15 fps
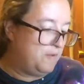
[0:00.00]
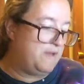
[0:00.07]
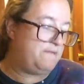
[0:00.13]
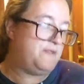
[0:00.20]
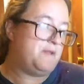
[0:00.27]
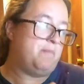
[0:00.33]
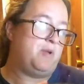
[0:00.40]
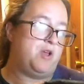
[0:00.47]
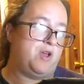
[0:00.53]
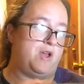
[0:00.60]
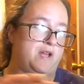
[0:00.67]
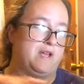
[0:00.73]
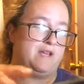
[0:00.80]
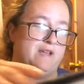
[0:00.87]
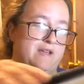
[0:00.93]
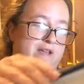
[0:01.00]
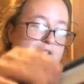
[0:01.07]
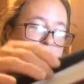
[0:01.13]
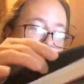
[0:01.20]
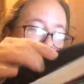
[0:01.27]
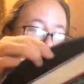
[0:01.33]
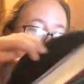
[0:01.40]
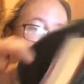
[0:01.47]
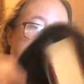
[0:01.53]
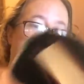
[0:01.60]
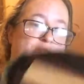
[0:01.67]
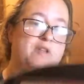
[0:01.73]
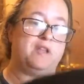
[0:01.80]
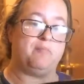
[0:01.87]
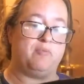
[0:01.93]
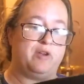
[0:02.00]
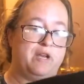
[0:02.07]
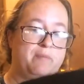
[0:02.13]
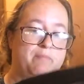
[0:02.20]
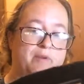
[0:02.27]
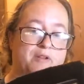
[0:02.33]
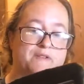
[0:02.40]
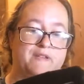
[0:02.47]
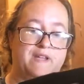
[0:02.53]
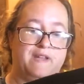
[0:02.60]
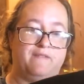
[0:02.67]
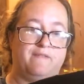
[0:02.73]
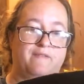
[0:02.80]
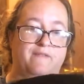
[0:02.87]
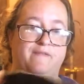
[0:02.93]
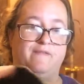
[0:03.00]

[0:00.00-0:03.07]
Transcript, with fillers: with the book. And this is a really pretty book sleeve.